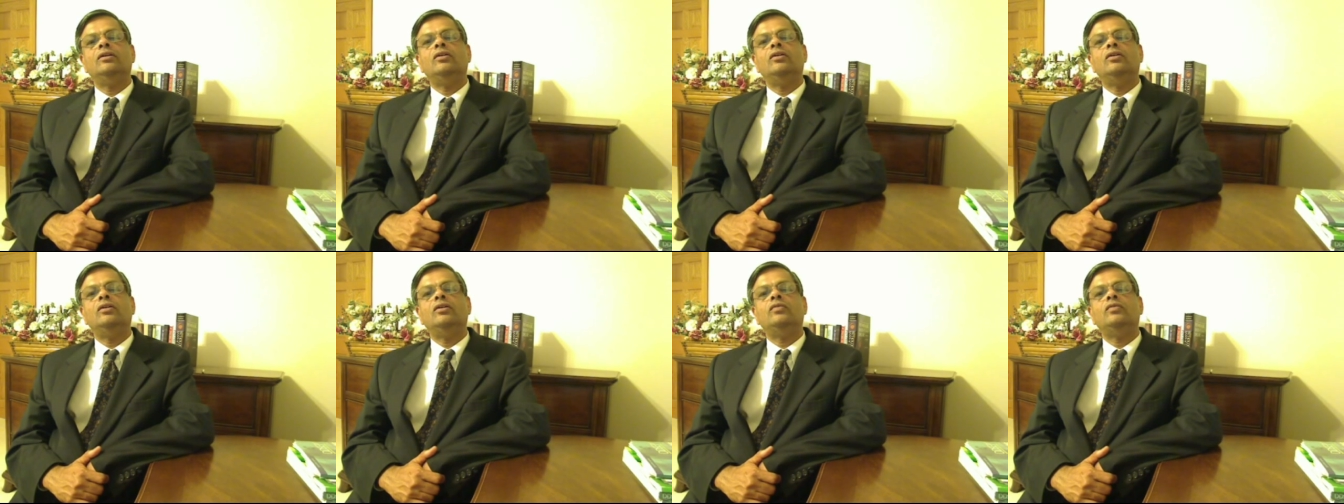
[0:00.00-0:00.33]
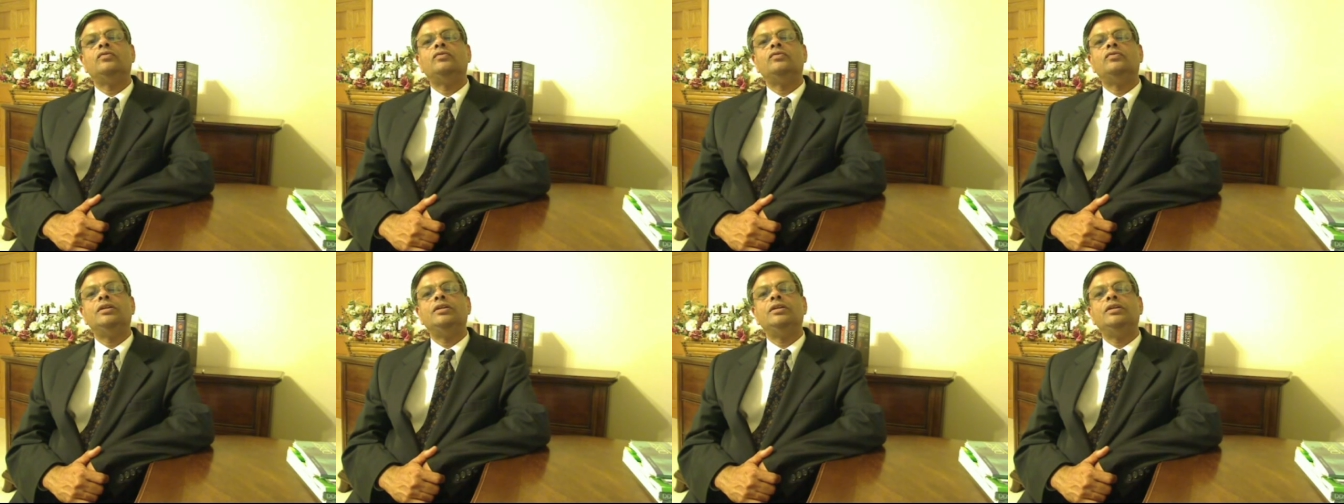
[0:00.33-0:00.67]
of
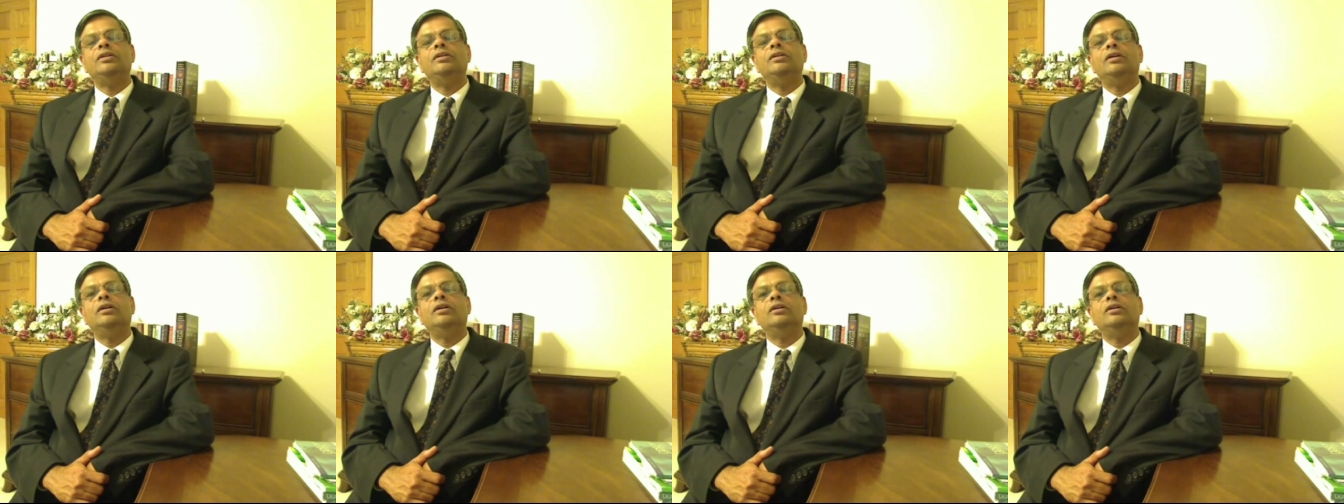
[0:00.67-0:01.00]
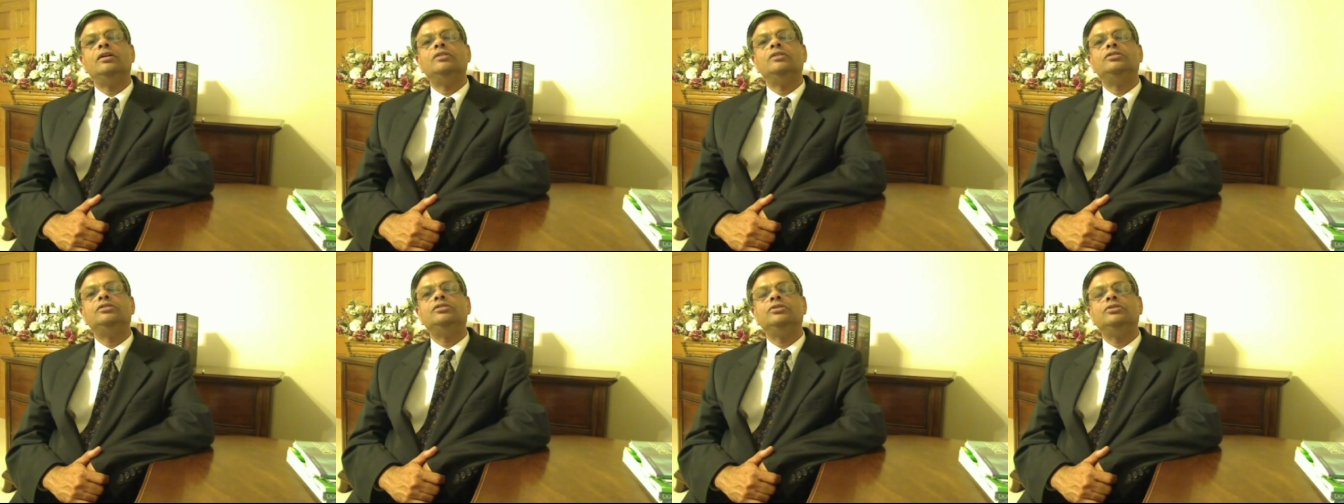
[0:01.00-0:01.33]
the uh,
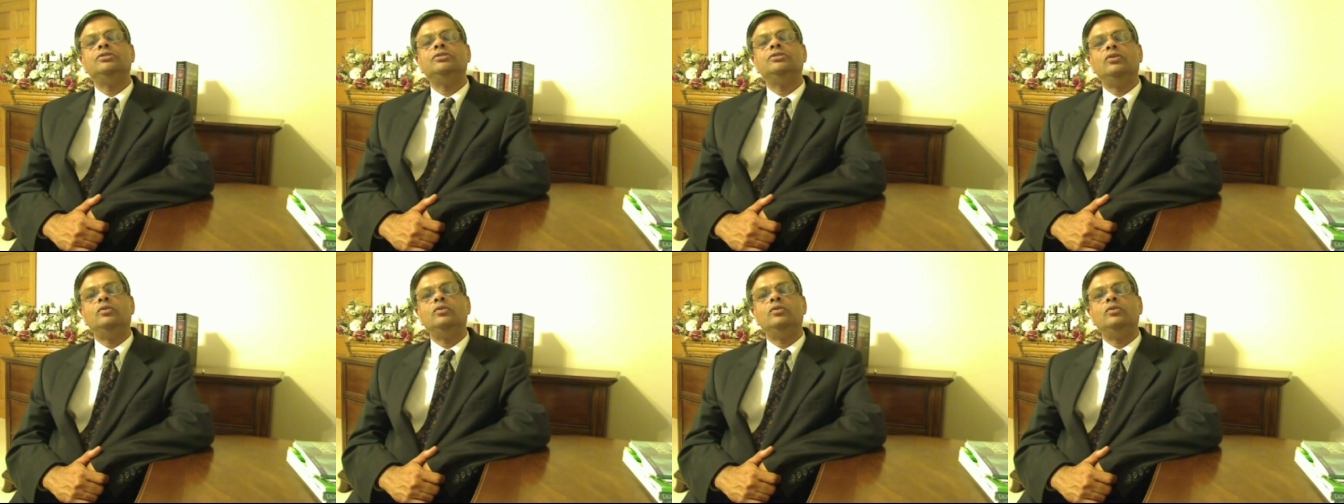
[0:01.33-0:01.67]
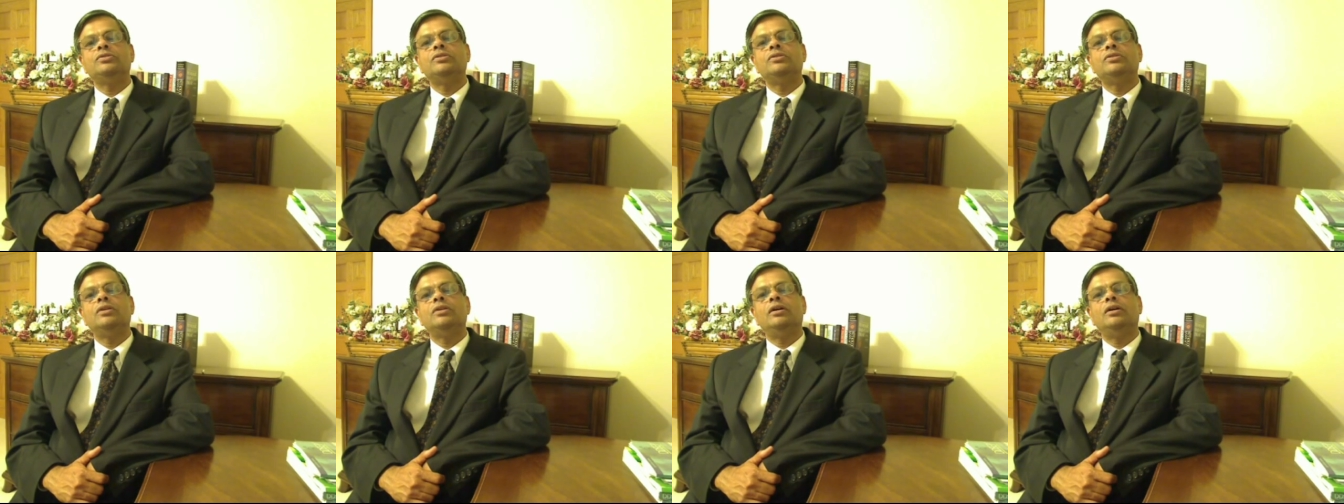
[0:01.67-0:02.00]
two
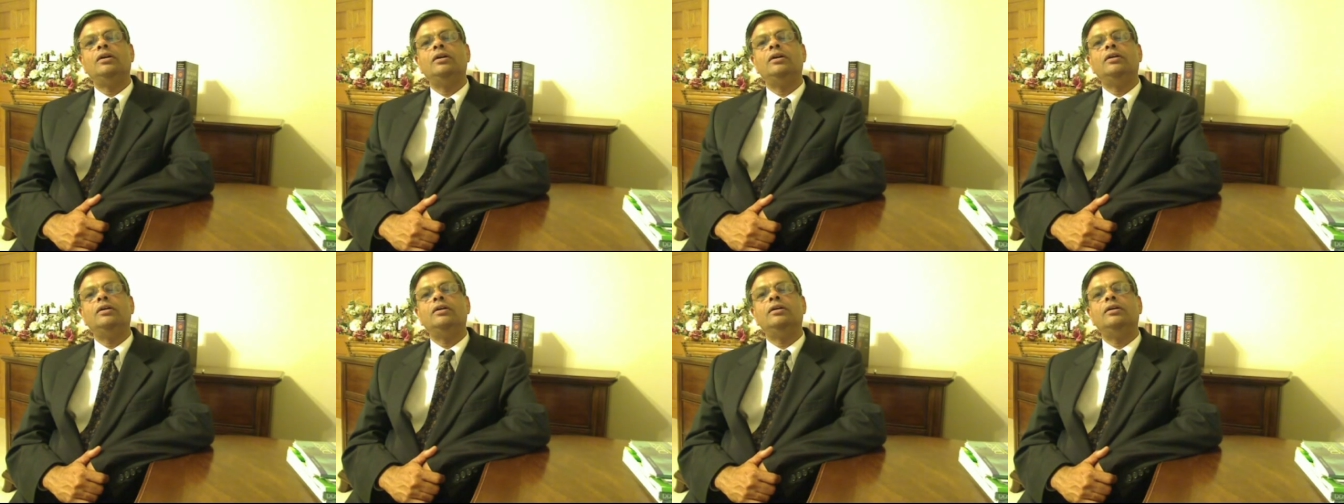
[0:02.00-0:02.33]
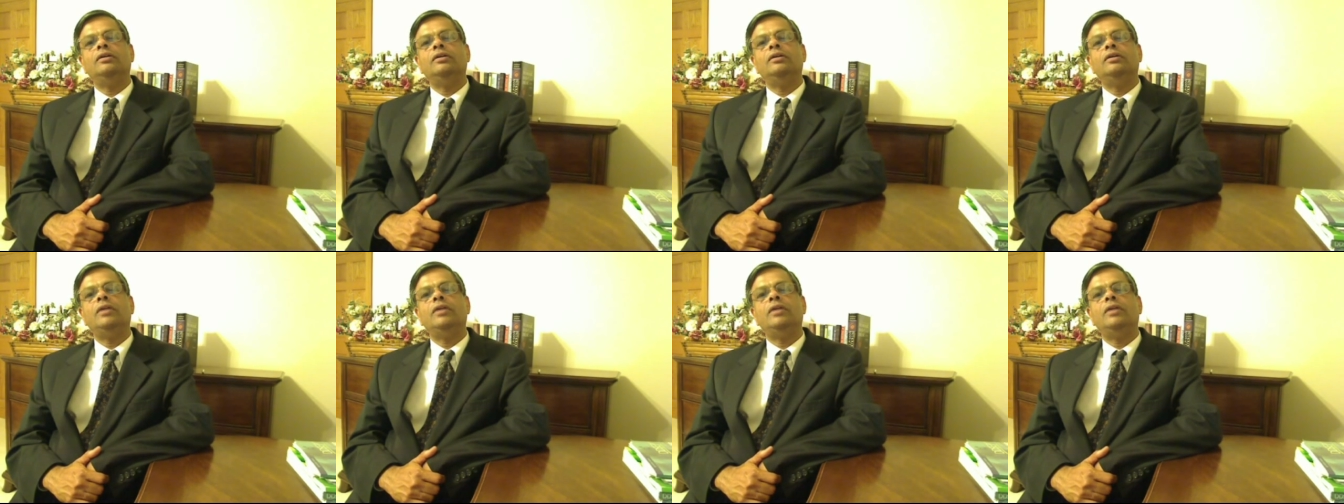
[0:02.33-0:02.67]
groups,
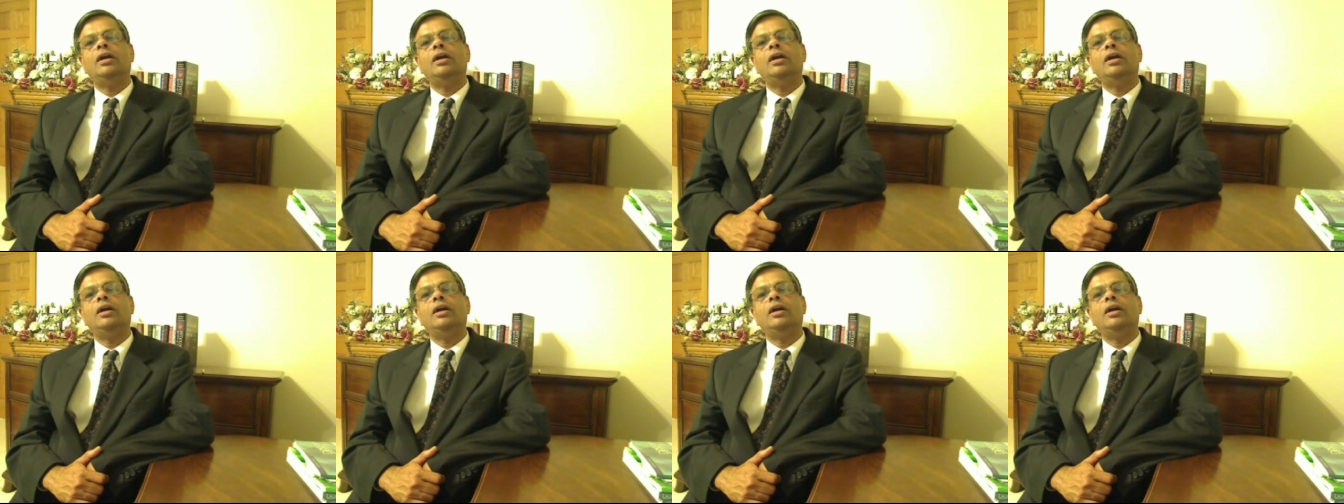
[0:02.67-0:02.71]
um,